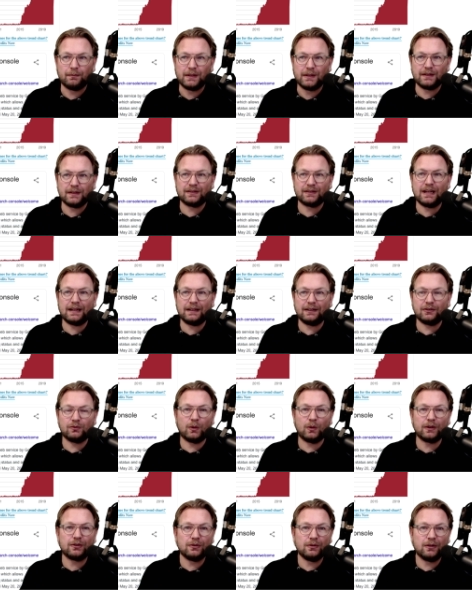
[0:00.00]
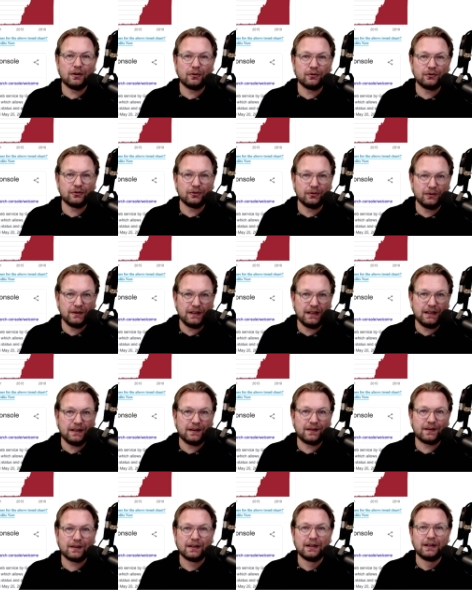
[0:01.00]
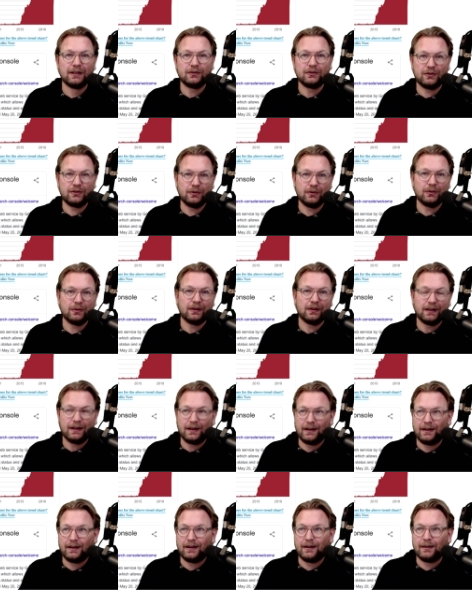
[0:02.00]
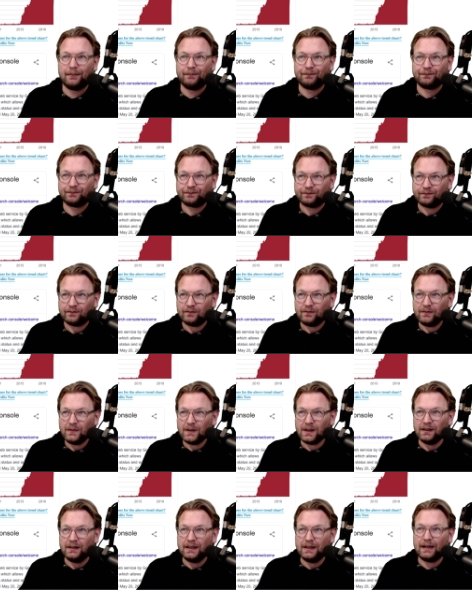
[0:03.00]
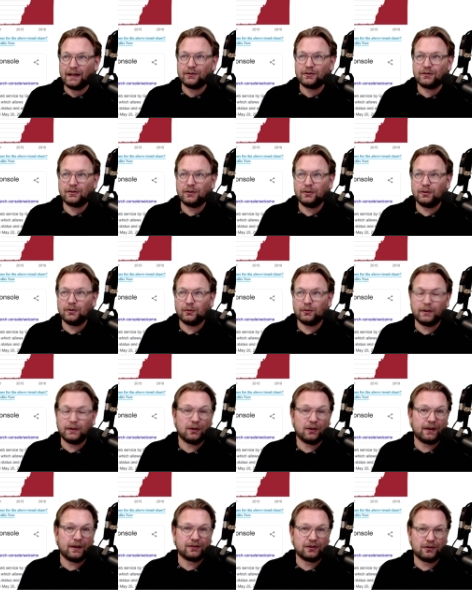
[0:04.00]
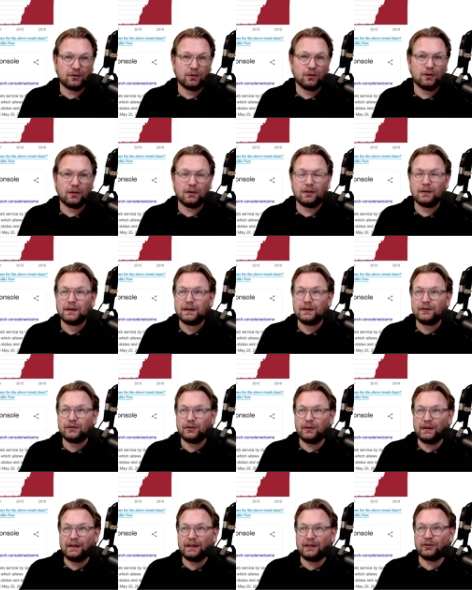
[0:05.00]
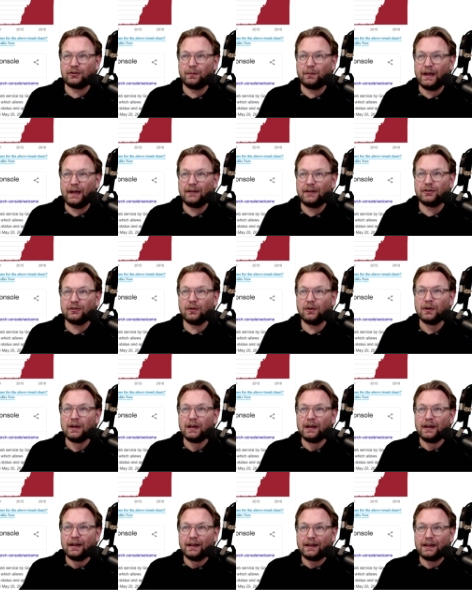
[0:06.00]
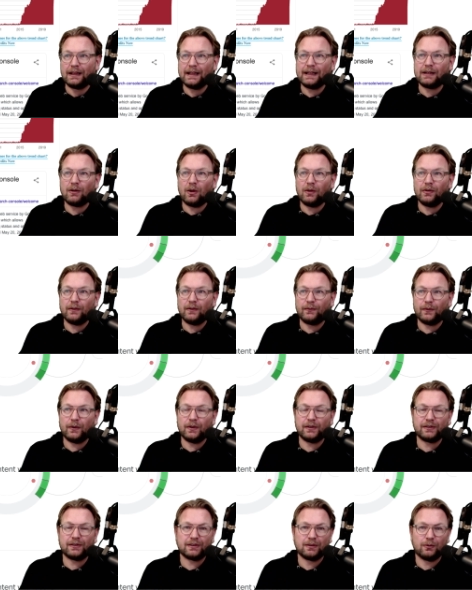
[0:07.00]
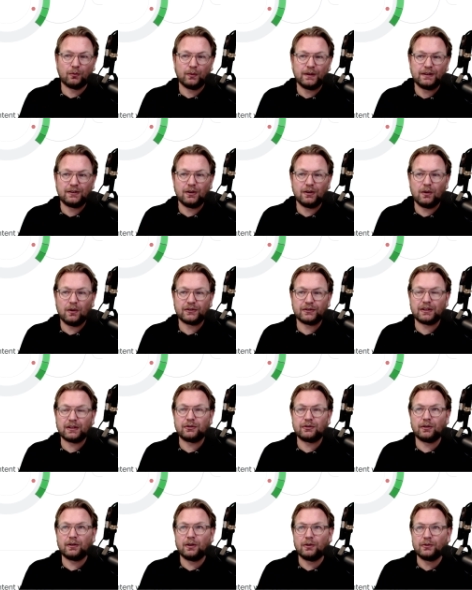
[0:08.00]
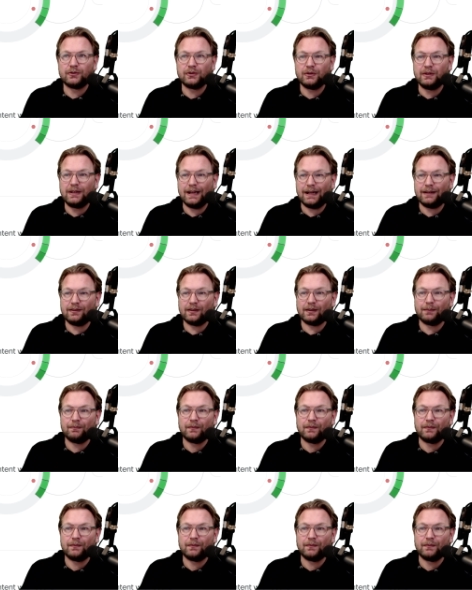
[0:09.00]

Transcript: because that is what you're going to need to um, yeah, to request Google to index your page. So click on the first results that you're going to get.